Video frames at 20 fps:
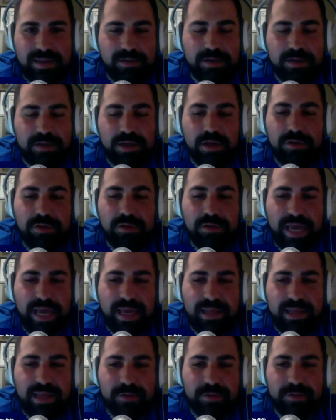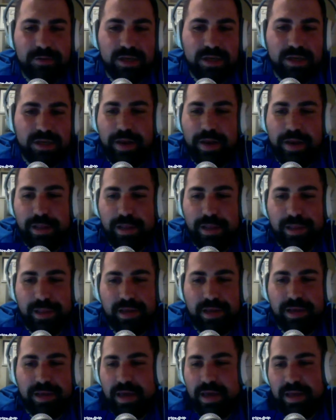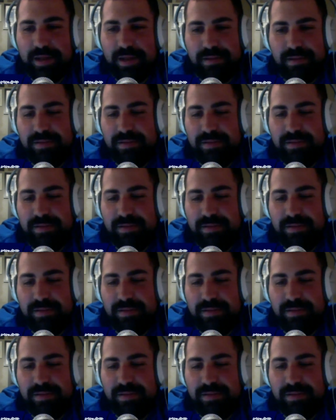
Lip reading: no date. There was no anything, and